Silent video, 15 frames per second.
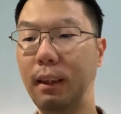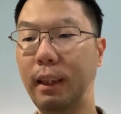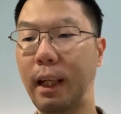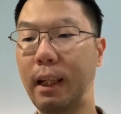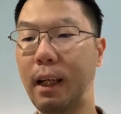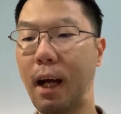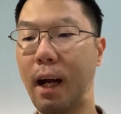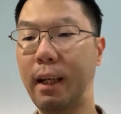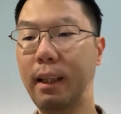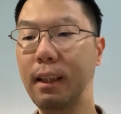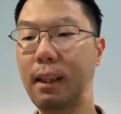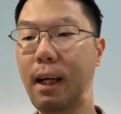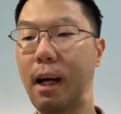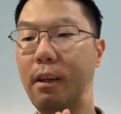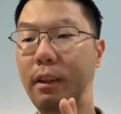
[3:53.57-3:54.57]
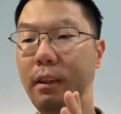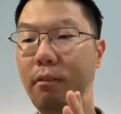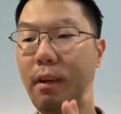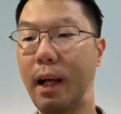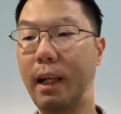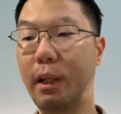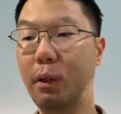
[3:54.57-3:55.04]
Then under current
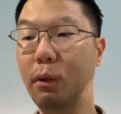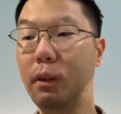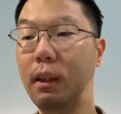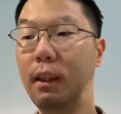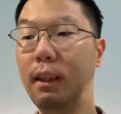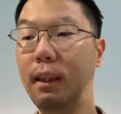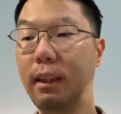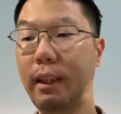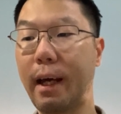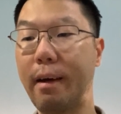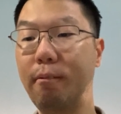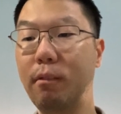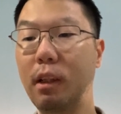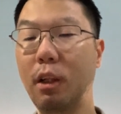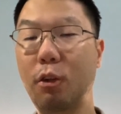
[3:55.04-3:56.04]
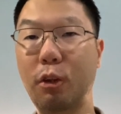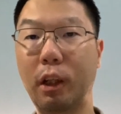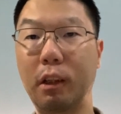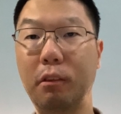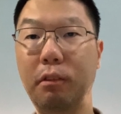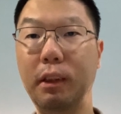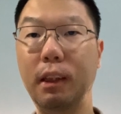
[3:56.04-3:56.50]
value, tap
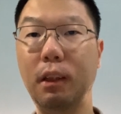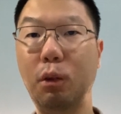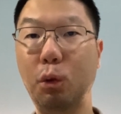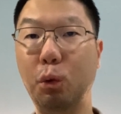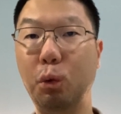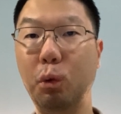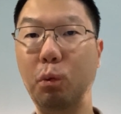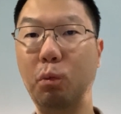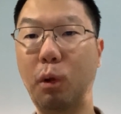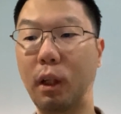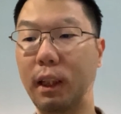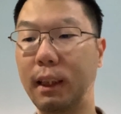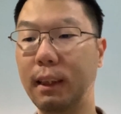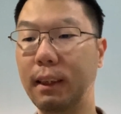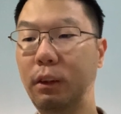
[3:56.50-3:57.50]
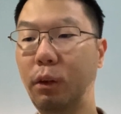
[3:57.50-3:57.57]
transfer to wallet.